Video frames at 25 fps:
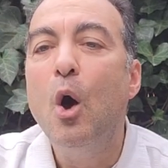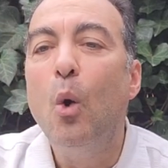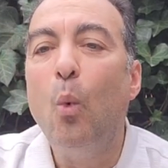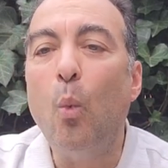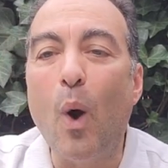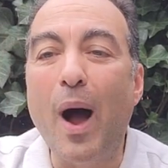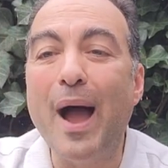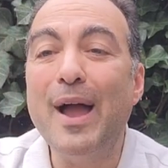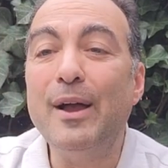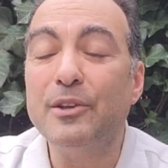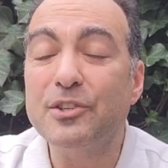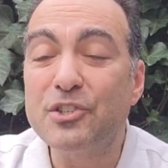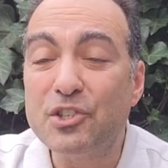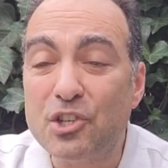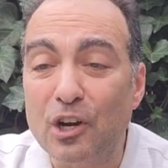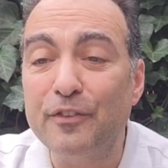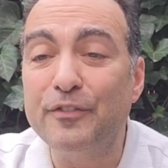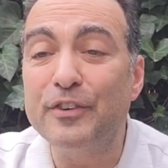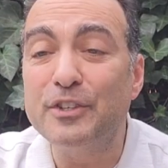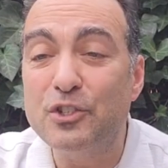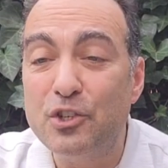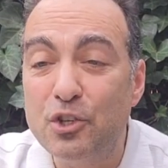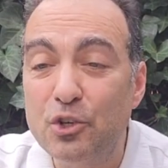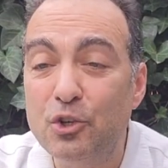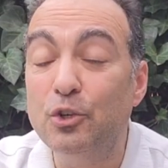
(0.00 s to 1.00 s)
While
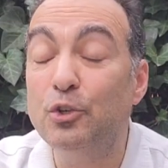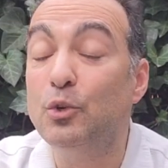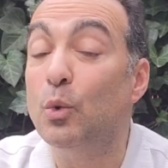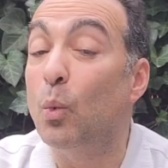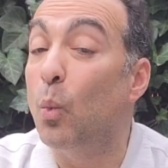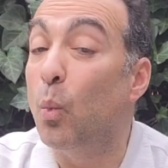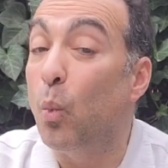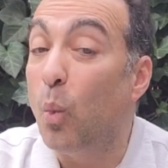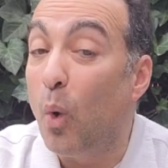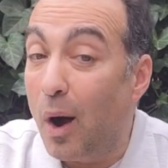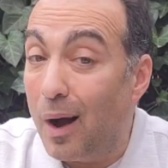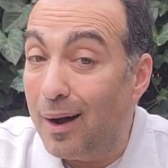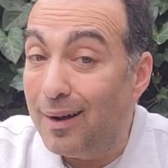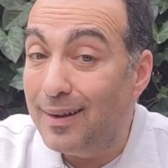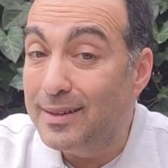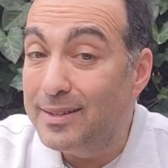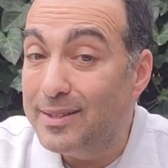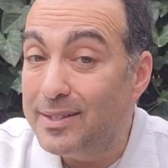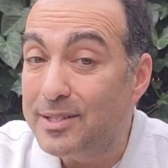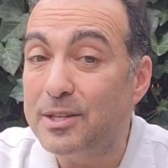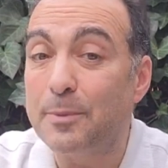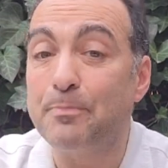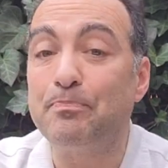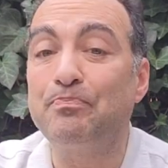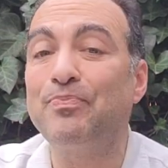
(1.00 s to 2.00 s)
servitude
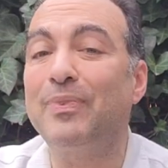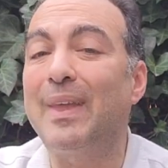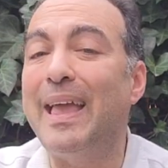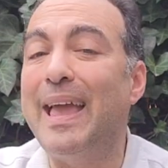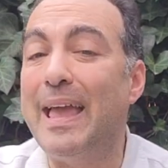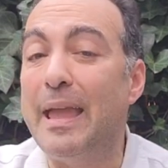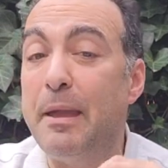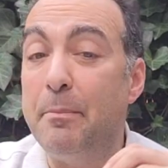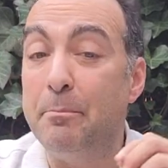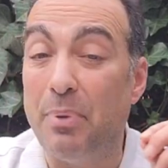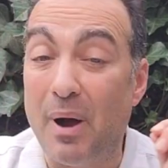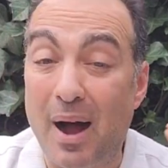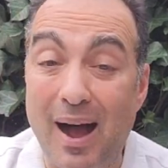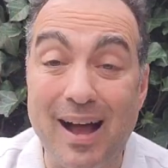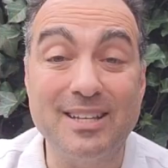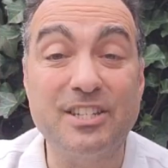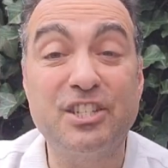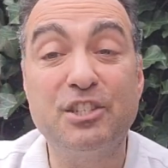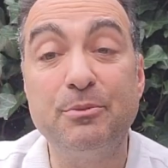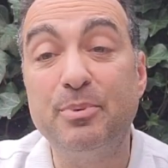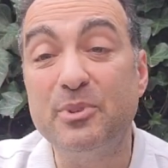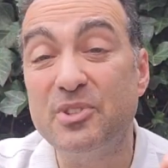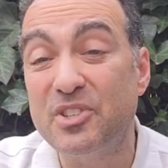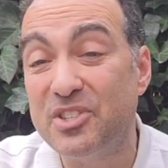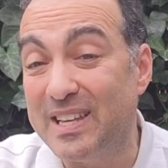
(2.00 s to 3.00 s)
was a
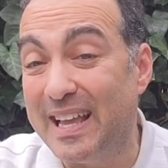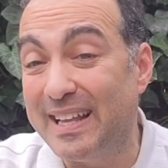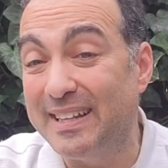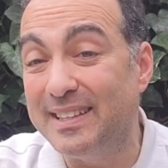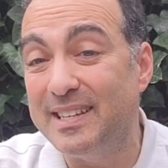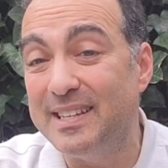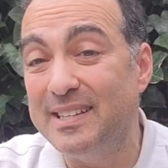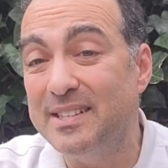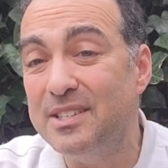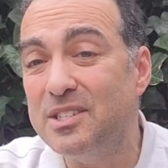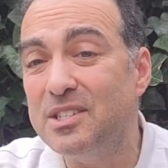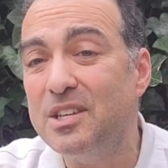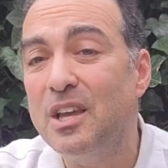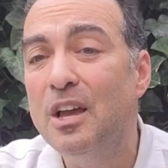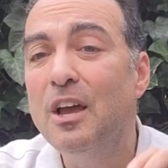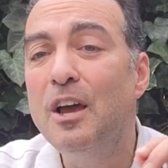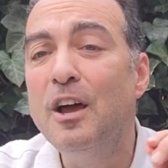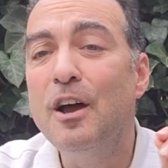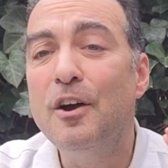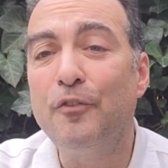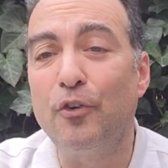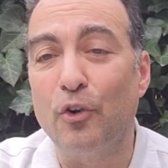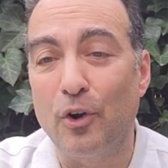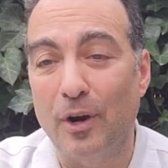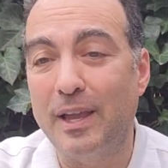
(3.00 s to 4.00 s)
possible sentence
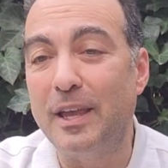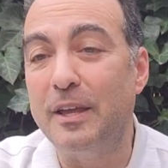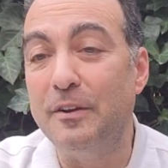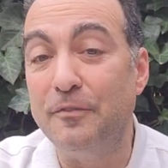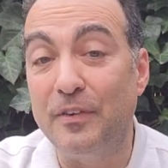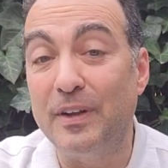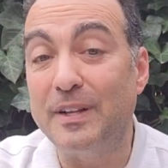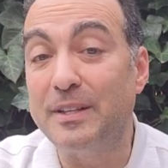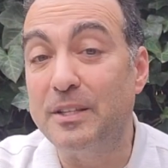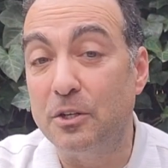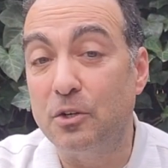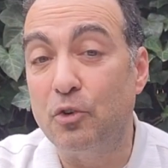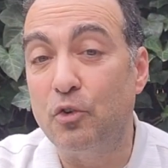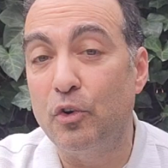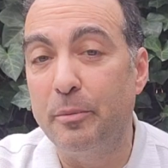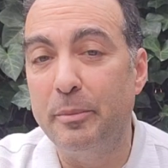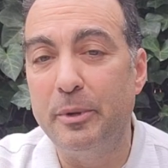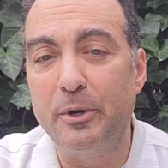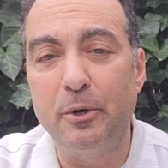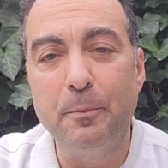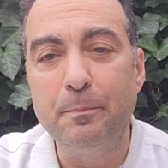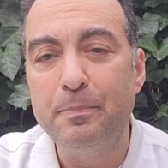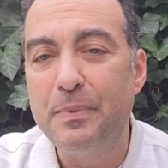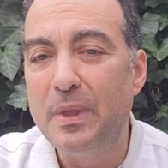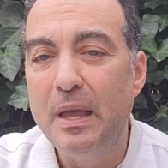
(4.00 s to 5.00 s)
for a convicted
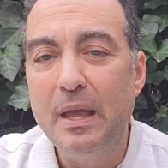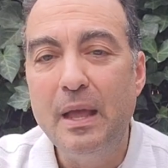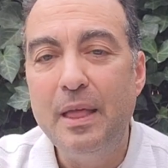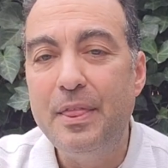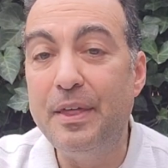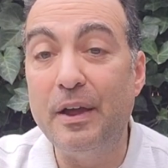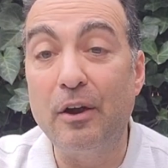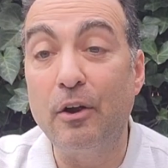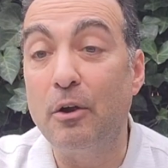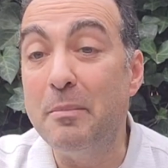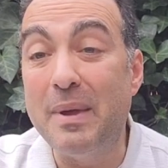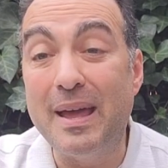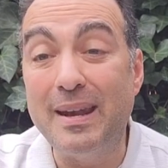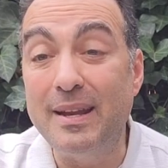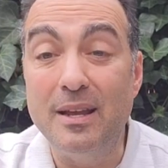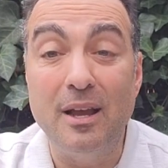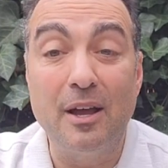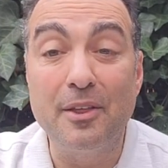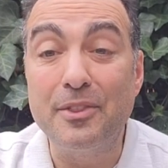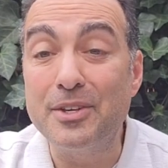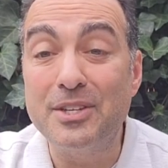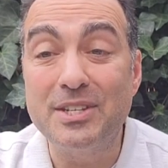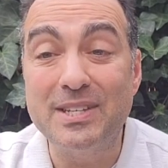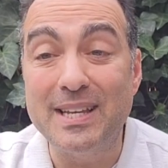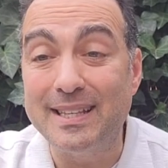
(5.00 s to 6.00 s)
criminal. There are many
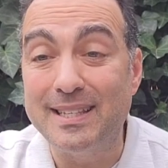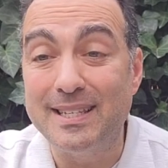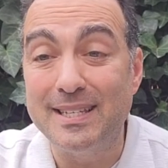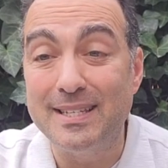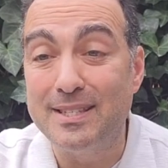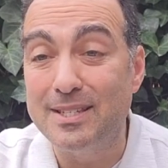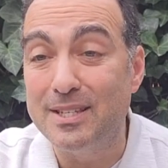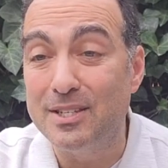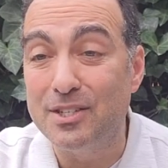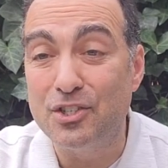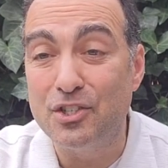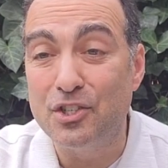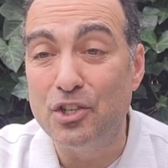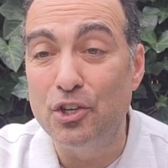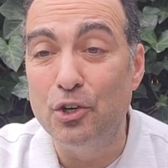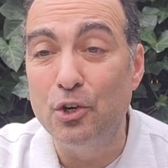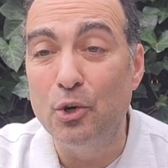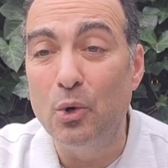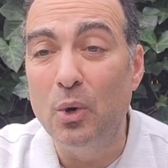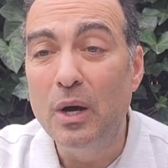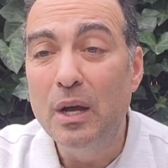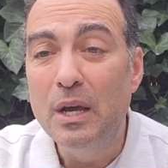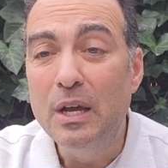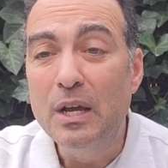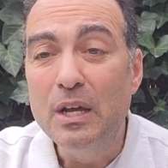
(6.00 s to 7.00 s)
other sentences
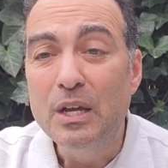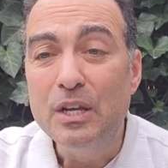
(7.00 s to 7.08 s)
too.